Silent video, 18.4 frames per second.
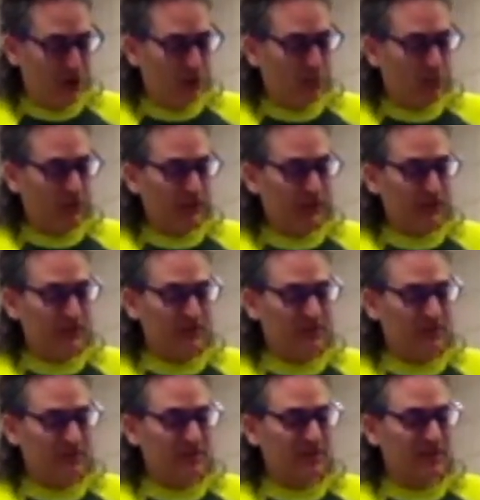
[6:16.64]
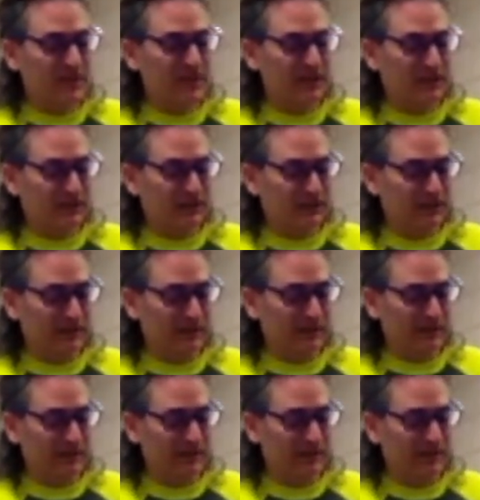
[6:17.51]
What else does it say on the
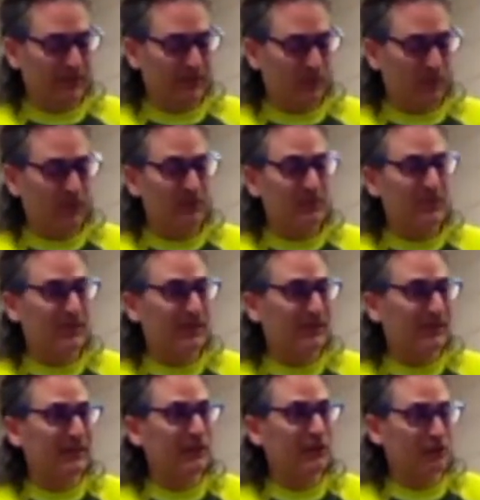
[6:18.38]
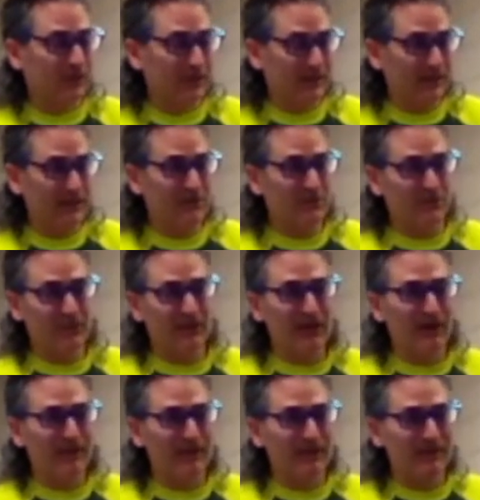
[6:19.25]
label? Well, it'll say the ingredients. We
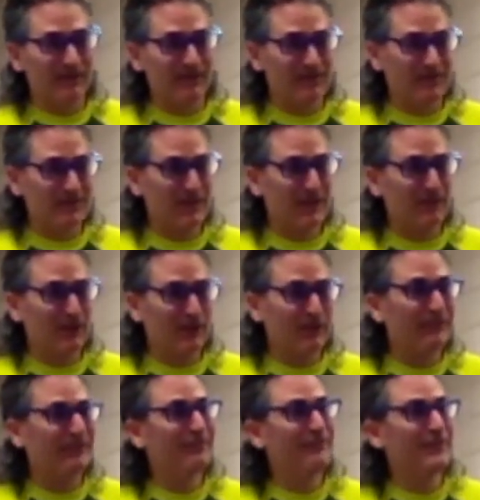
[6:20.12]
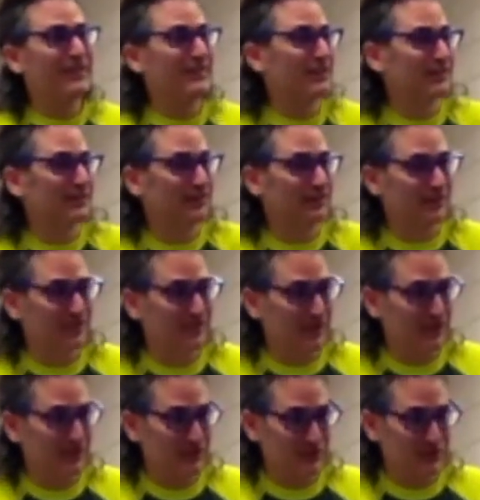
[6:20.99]
commented that some are physical
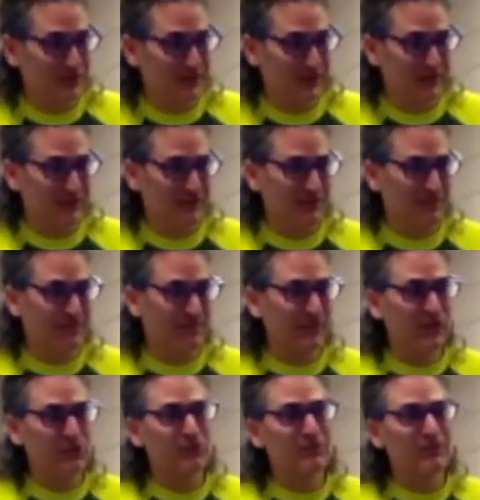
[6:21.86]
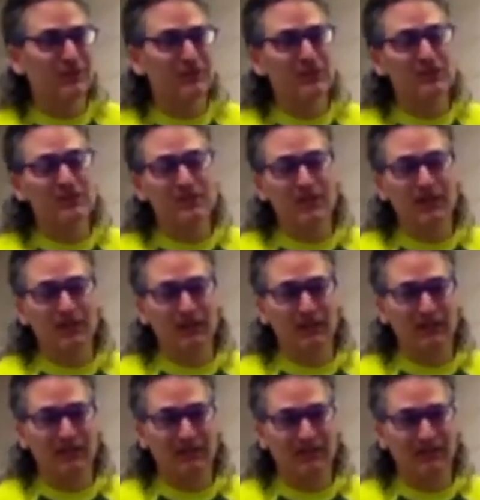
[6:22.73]
sunscreens using
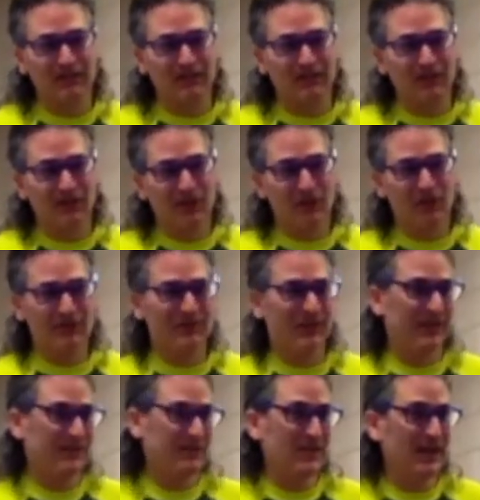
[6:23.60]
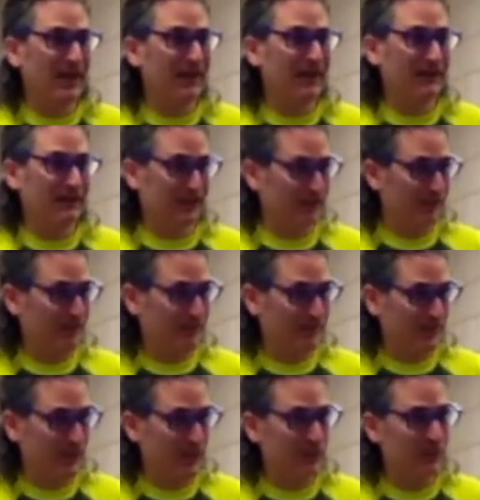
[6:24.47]
zinc or titanium.
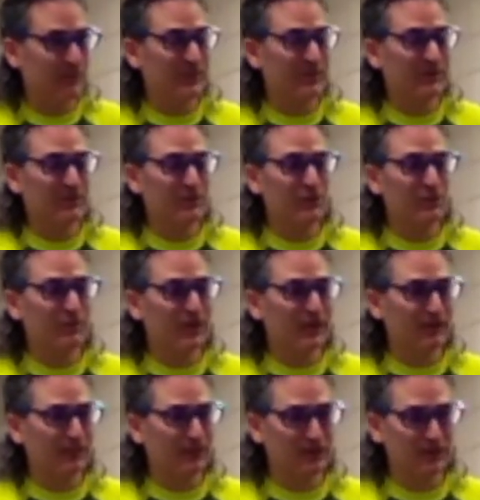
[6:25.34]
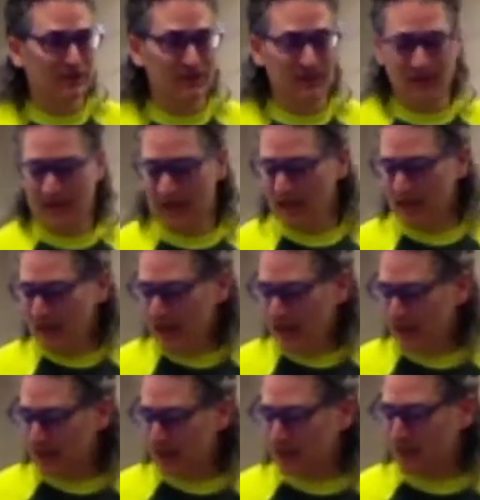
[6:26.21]
Those would be the two main ones.
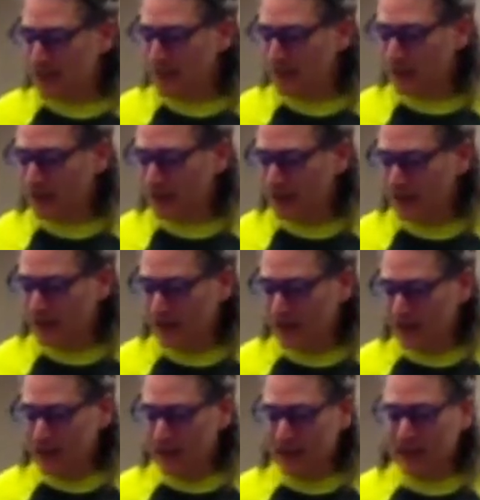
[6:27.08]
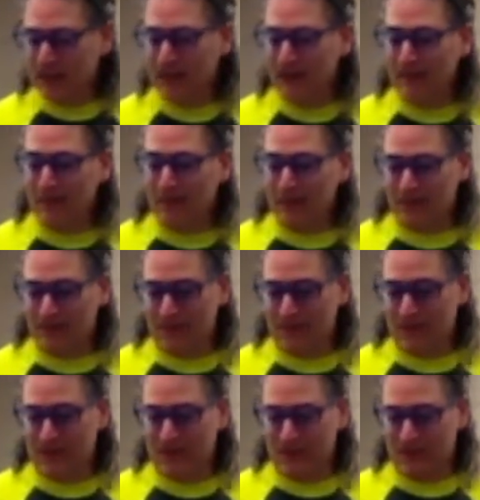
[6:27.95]
And some are chemical
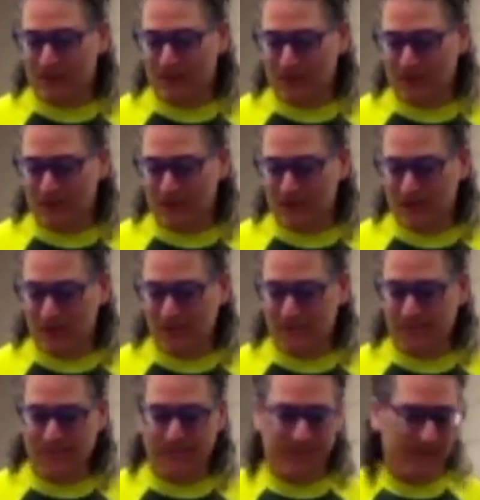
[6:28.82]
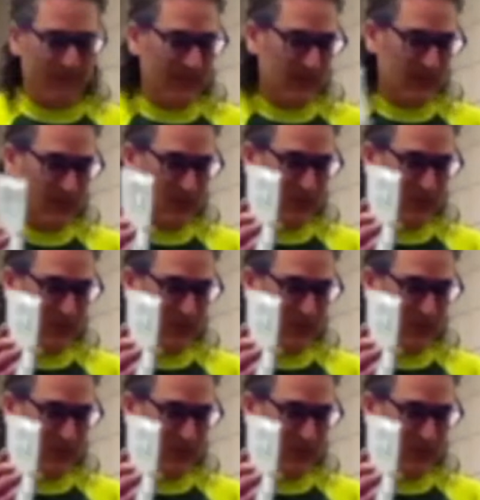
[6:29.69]
sunscreens. This